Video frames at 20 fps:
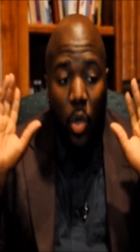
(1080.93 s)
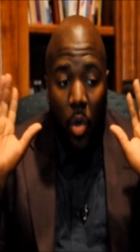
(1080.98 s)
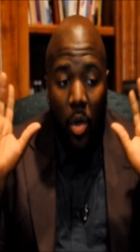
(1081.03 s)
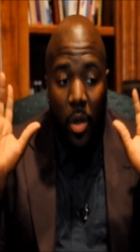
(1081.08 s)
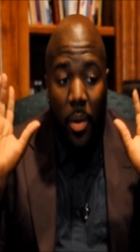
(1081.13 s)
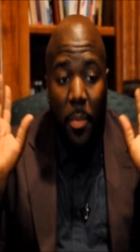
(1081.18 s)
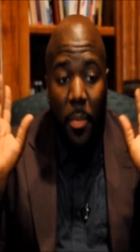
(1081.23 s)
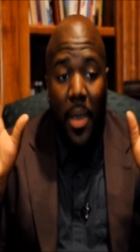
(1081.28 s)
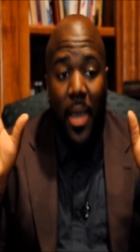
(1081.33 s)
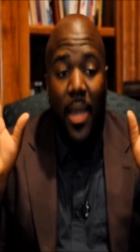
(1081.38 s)

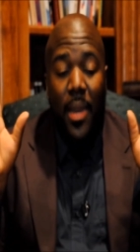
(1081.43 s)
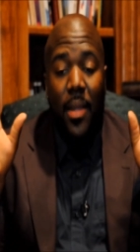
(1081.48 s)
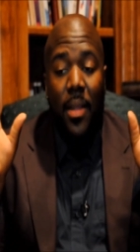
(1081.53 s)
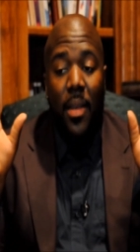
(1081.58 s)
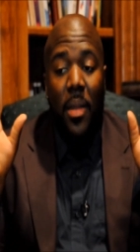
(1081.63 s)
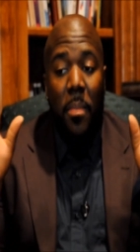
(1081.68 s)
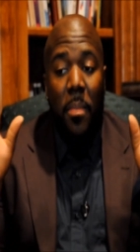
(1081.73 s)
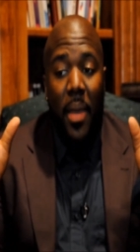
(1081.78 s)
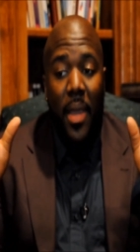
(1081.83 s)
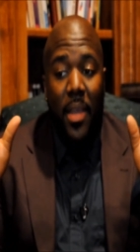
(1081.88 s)

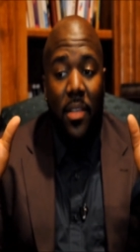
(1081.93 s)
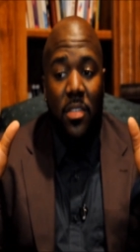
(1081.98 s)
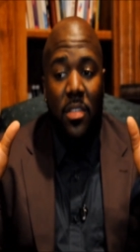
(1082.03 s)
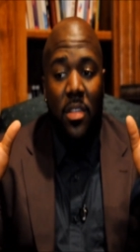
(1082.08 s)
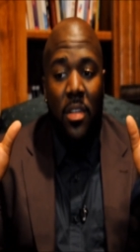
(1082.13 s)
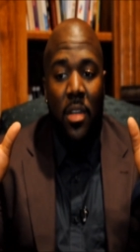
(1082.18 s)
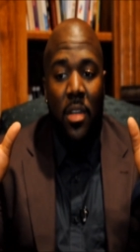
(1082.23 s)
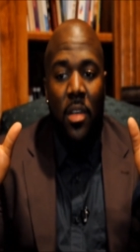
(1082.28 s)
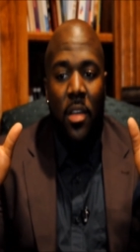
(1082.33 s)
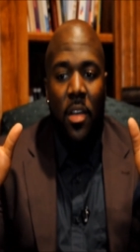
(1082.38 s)
automatically makes
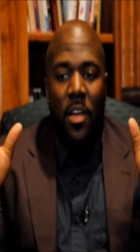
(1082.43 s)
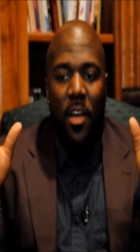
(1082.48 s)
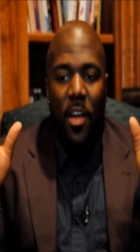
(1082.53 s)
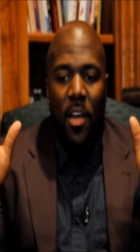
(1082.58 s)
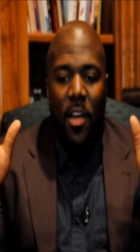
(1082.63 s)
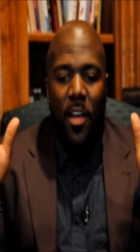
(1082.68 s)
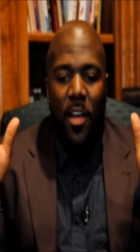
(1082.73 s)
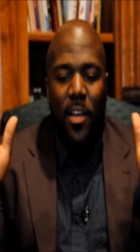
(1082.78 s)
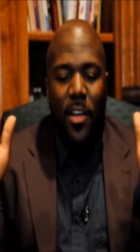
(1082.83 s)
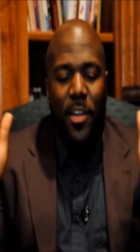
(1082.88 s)

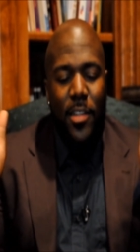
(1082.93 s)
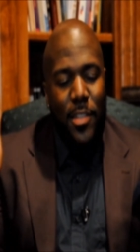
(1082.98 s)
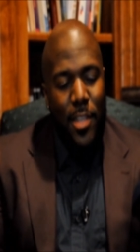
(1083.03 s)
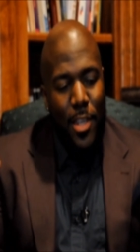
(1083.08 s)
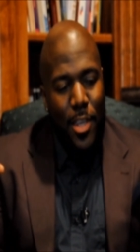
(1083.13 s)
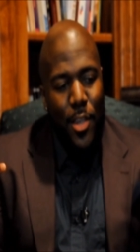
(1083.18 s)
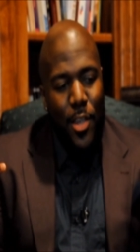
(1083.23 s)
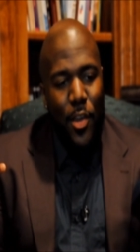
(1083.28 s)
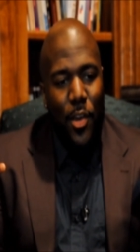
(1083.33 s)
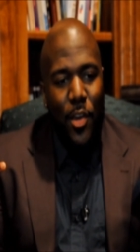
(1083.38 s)
us
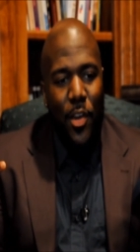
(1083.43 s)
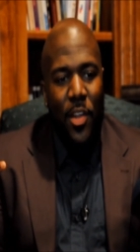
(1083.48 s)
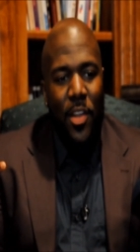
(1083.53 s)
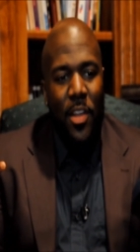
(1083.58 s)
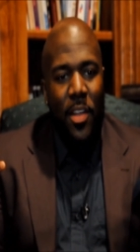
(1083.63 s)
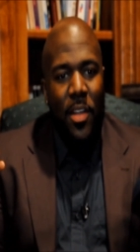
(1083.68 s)
hear